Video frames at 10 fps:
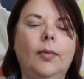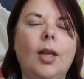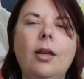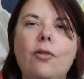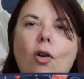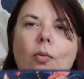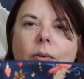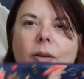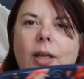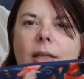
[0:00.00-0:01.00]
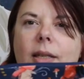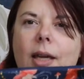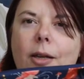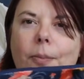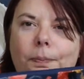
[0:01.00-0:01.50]
And I've got this
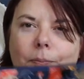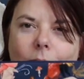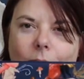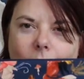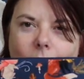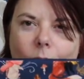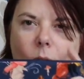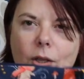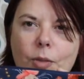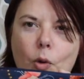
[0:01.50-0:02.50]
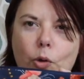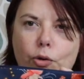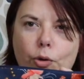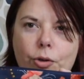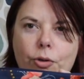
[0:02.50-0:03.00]
in small
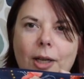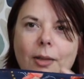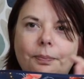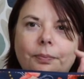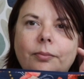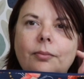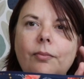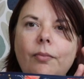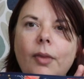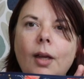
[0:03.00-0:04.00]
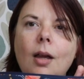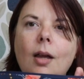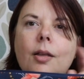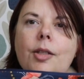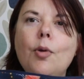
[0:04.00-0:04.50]
drawstring,
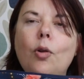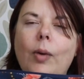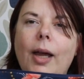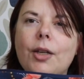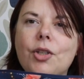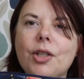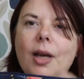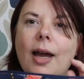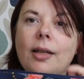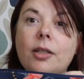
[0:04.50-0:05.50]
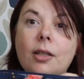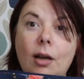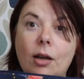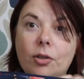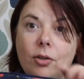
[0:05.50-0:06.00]
small wedge, and
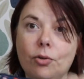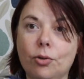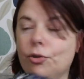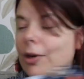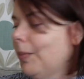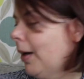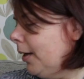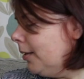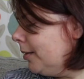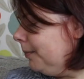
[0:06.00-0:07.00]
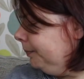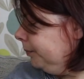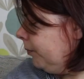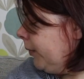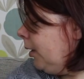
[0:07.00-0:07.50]
large drawstring bags.
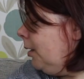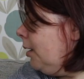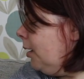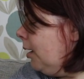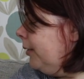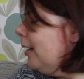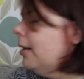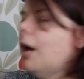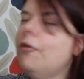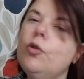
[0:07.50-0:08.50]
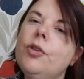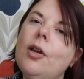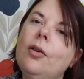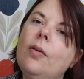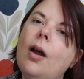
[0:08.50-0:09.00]
And then I've
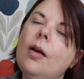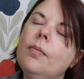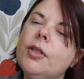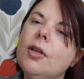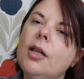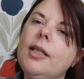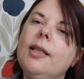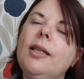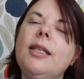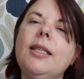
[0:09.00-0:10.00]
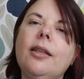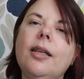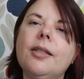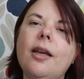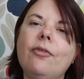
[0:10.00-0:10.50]
also started listing
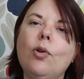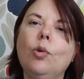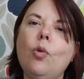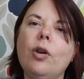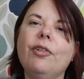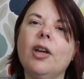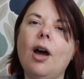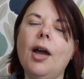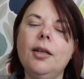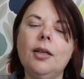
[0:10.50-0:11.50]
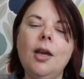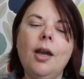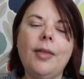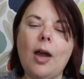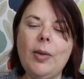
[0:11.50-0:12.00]
things I've called one of a kind.
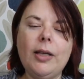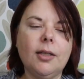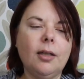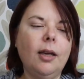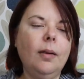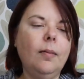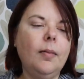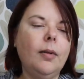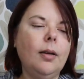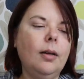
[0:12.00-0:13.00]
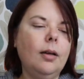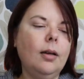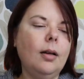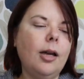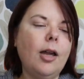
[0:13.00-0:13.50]
That means that
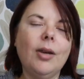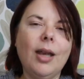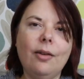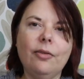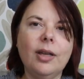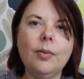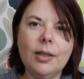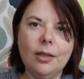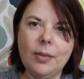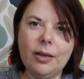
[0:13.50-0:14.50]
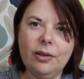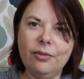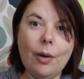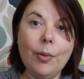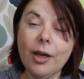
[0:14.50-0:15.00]
I only have a limited amount of the
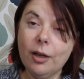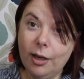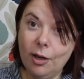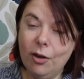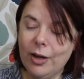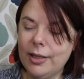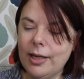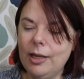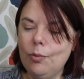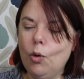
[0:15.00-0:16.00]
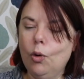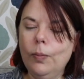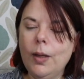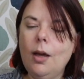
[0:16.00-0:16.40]
fabric and I can't get any more.